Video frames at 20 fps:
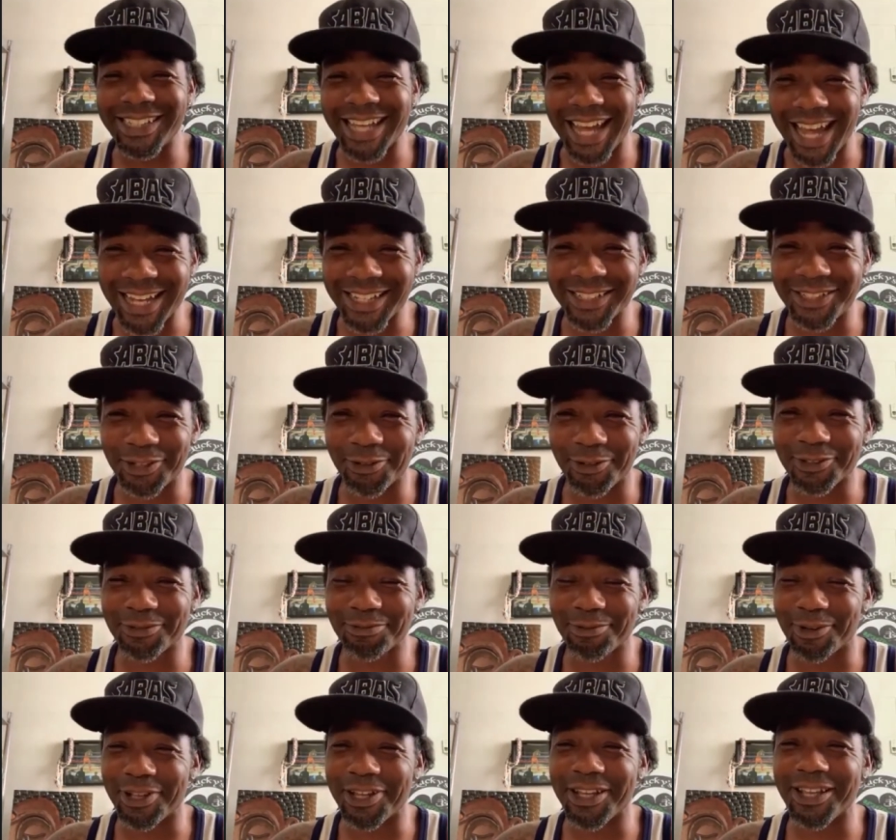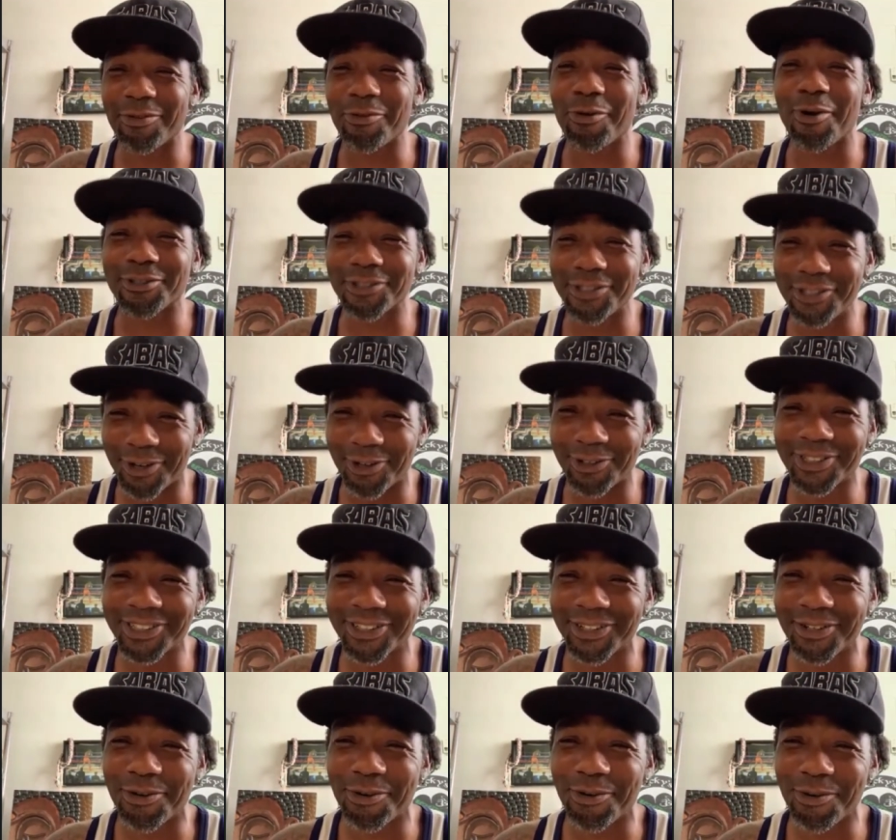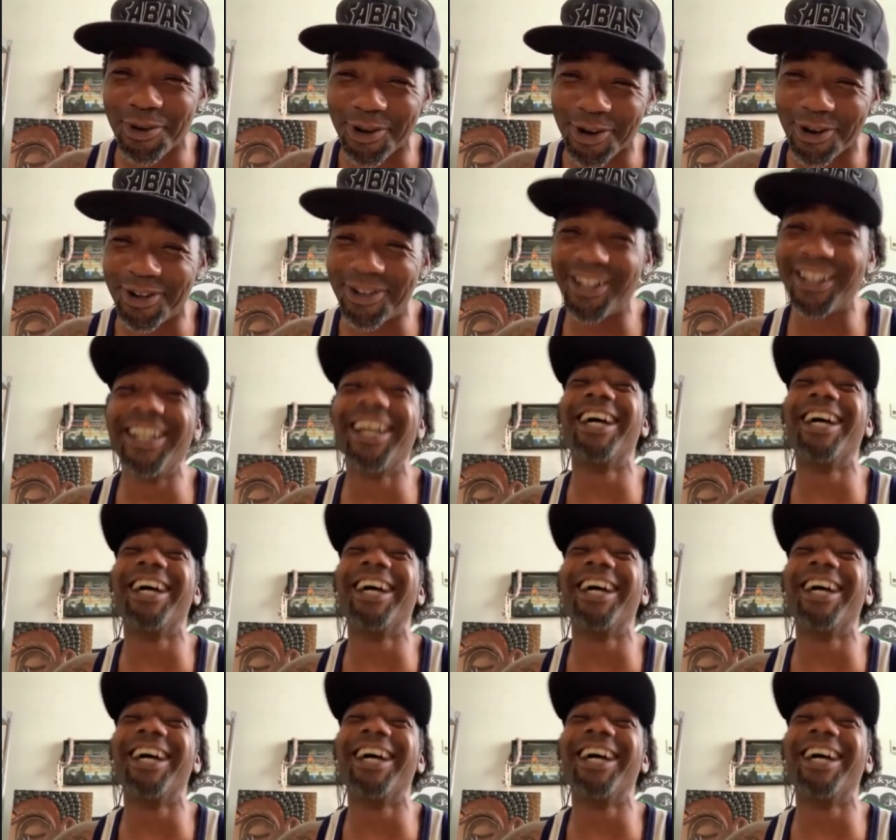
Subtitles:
dad jokes, bro. They're the worst jokes in the world.